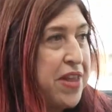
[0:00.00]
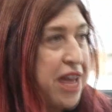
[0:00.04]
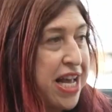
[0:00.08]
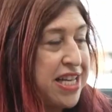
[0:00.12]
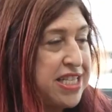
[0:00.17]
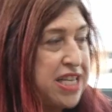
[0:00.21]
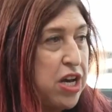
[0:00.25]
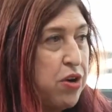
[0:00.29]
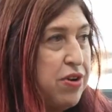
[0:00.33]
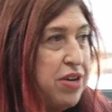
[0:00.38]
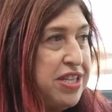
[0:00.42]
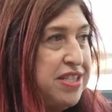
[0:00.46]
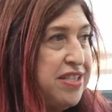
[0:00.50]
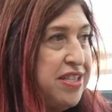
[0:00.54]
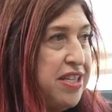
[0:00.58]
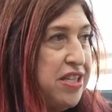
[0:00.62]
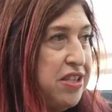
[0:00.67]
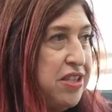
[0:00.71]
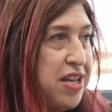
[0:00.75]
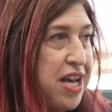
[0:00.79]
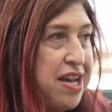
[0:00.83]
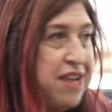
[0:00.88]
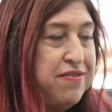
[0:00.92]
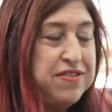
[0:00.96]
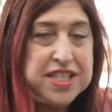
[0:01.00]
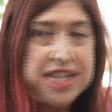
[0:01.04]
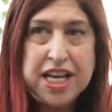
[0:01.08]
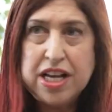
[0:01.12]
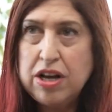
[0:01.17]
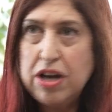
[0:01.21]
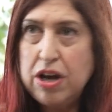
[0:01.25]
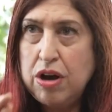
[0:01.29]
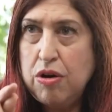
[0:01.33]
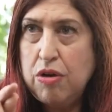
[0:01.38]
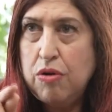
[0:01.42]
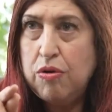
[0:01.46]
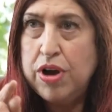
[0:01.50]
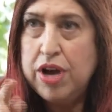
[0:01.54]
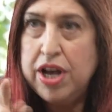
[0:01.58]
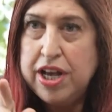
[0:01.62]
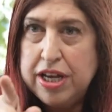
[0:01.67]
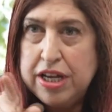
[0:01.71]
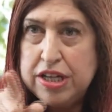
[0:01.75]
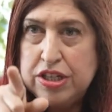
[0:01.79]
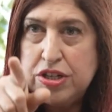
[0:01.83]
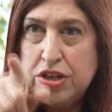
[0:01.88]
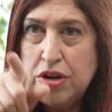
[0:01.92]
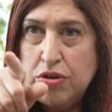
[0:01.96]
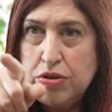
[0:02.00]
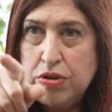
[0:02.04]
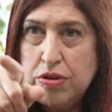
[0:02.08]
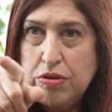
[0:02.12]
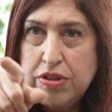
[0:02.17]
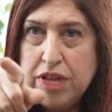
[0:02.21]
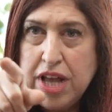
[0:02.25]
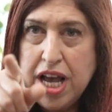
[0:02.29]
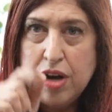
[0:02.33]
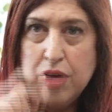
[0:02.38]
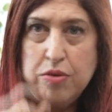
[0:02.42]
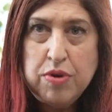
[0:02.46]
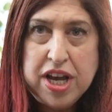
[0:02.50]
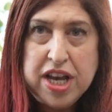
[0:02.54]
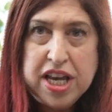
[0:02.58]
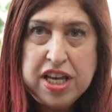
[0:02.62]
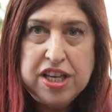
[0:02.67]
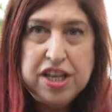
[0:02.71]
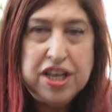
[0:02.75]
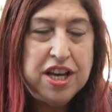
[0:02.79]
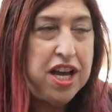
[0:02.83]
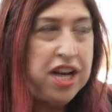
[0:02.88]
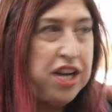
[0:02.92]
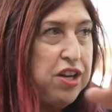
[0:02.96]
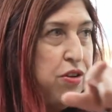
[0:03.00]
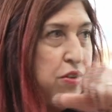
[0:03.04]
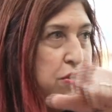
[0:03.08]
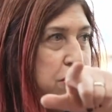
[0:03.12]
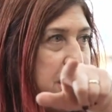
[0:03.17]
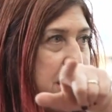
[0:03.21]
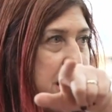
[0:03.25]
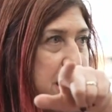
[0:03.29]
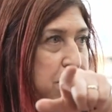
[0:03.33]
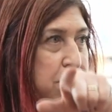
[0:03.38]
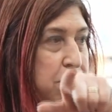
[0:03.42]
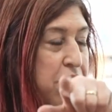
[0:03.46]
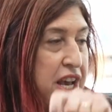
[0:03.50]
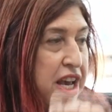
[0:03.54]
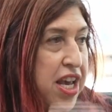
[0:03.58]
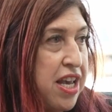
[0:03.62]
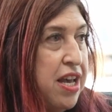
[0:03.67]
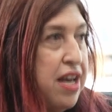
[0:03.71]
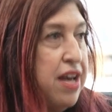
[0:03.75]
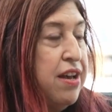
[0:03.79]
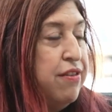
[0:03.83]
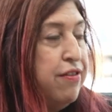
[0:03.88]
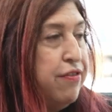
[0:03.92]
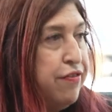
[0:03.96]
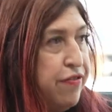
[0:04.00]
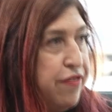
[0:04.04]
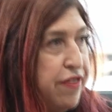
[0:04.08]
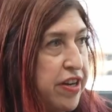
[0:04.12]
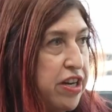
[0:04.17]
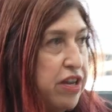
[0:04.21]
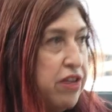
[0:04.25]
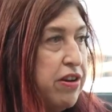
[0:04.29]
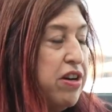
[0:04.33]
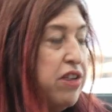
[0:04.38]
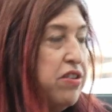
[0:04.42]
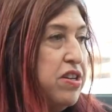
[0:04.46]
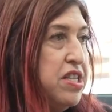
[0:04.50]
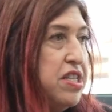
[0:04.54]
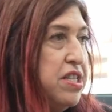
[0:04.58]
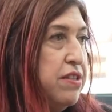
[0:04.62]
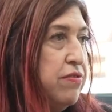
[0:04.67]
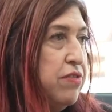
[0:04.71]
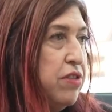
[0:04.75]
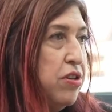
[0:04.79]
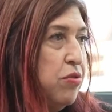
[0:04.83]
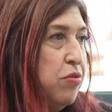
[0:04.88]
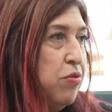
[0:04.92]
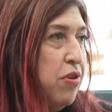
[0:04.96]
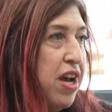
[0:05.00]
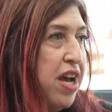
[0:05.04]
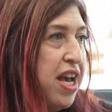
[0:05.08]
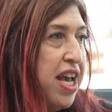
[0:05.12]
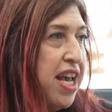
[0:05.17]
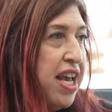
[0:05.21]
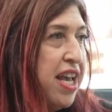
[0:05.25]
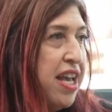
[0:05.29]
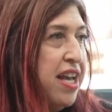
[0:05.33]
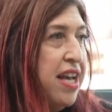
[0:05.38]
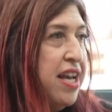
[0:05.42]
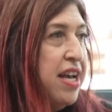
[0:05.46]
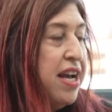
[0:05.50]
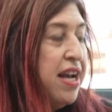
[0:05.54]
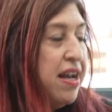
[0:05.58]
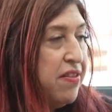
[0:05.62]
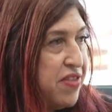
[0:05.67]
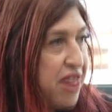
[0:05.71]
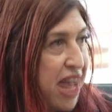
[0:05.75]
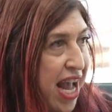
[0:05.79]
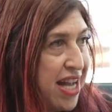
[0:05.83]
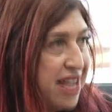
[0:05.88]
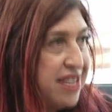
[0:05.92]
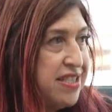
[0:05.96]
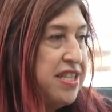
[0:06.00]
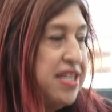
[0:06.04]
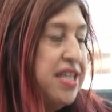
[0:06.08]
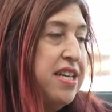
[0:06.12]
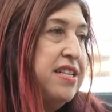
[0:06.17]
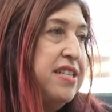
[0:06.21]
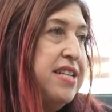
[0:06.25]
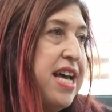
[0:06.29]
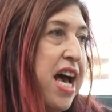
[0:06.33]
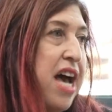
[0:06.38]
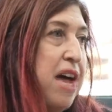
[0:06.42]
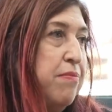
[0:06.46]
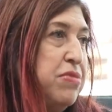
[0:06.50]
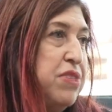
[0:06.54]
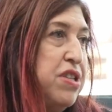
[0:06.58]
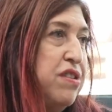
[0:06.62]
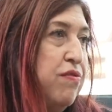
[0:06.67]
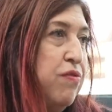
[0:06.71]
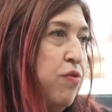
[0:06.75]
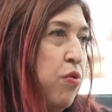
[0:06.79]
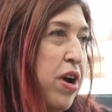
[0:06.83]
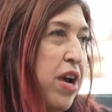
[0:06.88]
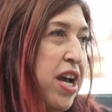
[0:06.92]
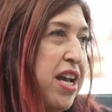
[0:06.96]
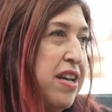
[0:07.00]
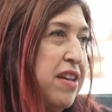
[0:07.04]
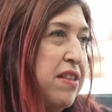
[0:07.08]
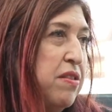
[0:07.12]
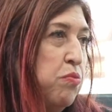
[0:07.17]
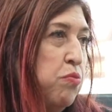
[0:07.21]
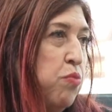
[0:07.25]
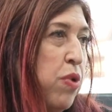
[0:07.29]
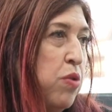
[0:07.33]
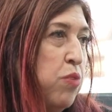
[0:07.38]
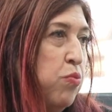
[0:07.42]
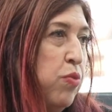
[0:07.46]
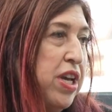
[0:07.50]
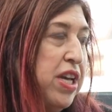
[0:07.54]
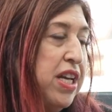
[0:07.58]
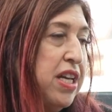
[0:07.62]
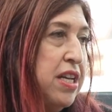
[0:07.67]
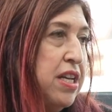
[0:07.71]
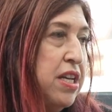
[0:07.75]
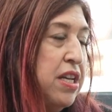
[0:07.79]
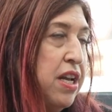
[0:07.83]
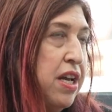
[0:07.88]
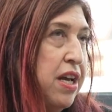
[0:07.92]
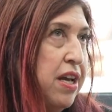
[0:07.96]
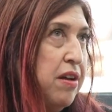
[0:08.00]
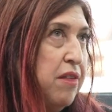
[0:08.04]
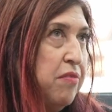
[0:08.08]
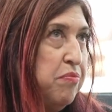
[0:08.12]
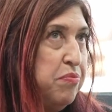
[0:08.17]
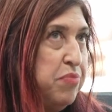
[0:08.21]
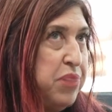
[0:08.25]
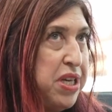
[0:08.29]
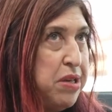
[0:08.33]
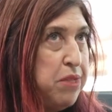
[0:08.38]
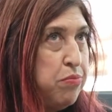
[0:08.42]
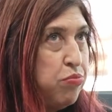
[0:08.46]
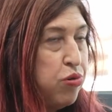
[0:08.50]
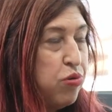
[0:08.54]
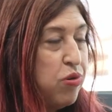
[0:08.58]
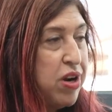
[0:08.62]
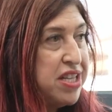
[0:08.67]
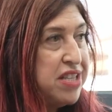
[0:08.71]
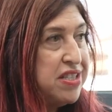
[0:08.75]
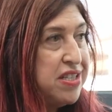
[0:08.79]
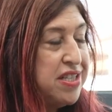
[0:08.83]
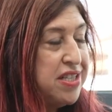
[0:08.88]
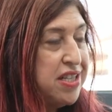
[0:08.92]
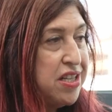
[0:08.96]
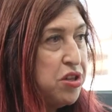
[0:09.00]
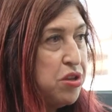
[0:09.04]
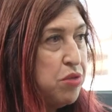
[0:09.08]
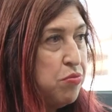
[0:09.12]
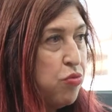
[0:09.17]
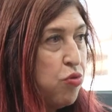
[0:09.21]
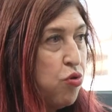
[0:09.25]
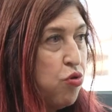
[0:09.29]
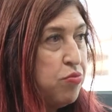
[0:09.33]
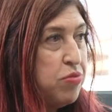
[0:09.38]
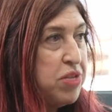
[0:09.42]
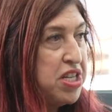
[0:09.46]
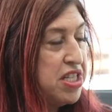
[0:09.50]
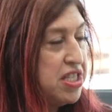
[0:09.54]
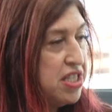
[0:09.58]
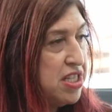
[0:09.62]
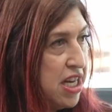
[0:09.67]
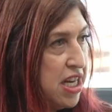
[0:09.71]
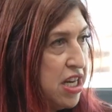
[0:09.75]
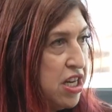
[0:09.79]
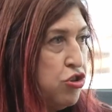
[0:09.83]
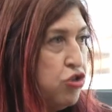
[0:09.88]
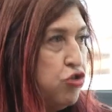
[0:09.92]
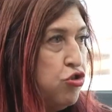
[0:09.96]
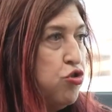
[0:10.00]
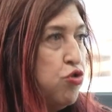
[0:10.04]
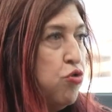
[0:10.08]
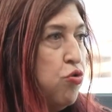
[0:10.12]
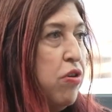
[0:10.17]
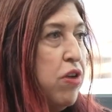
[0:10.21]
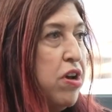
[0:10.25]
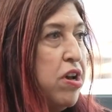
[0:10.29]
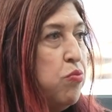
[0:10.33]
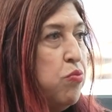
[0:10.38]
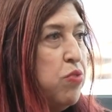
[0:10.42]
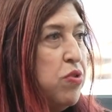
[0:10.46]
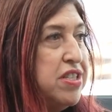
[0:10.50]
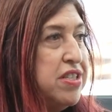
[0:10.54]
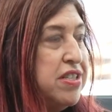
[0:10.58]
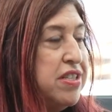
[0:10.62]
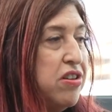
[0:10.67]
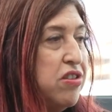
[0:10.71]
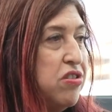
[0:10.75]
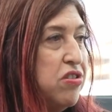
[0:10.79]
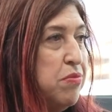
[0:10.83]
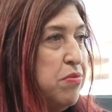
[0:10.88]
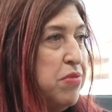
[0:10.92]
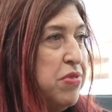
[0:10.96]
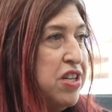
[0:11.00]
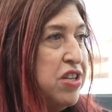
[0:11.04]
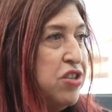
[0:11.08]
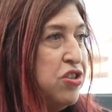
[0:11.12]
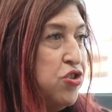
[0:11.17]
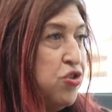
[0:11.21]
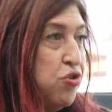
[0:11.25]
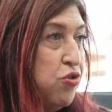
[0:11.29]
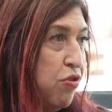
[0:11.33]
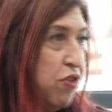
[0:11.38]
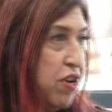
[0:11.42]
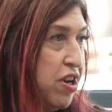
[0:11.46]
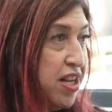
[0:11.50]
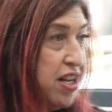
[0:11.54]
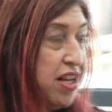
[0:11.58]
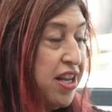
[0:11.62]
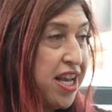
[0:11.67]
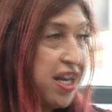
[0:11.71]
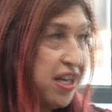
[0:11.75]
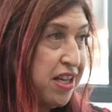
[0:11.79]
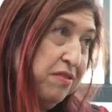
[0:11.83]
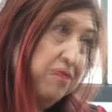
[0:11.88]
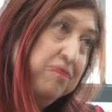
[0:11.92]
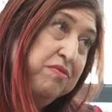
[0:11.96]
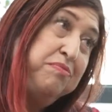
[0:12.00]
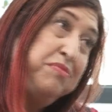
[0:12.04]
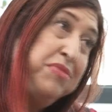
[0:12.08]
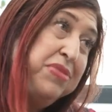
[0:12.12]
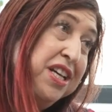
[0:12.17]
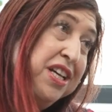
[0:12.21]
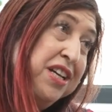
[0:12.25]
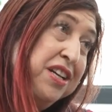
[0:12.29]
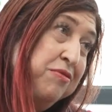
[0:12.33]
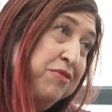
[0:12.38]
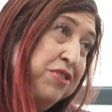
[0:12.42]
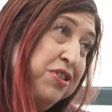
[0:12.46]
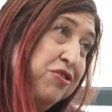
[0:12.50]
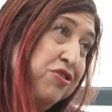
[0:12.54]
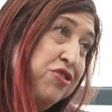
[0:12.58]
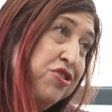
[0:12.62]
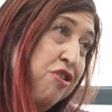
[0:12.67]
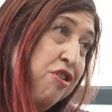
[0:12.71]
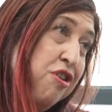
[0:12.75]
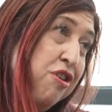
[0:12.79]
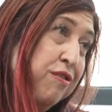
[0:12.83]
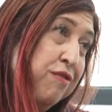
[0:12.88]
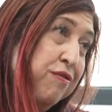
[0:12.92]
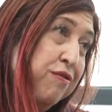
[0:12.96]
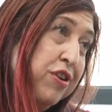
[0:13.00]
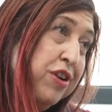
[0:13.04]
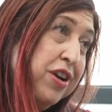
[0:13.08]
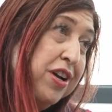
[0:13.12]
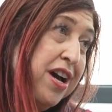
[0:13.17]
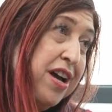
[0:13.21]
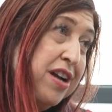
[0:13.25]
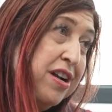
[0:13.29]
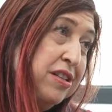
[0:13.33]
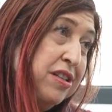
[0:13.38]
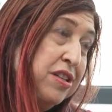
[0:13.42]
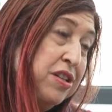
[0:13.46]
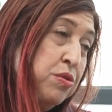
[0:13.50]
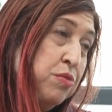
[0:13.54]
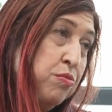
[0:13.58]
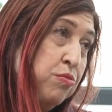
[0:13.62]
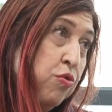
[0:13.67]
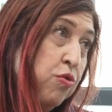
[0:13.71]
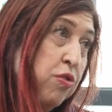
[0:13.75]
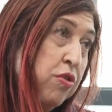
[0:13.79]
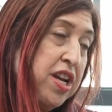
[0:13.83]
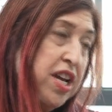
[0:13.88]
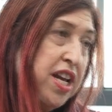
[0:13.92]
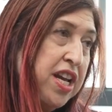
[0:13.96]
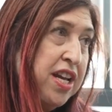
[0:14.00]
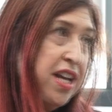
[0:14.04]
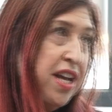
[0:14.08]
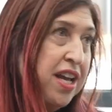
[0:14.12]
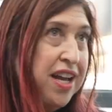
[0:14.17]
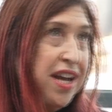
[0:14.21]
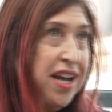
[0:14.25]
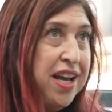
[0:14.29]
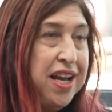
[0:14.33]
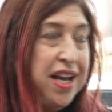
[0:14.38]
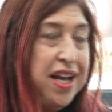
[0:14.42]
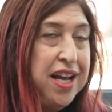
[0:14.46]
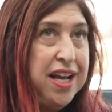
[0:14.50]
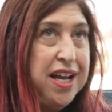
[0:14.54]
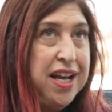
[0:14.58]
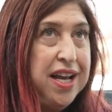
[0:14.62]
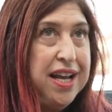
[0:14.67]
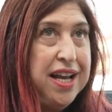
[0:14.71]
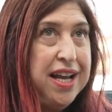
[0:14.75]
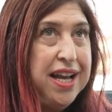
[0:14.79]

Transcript: that's how i see life it's like oh don't go that way you got to go that way figure out a different way that's the adaptive way when we can be present in the moment enjoy what's there to be enjoyed like being with your daughter for a cuddle in the morning yeah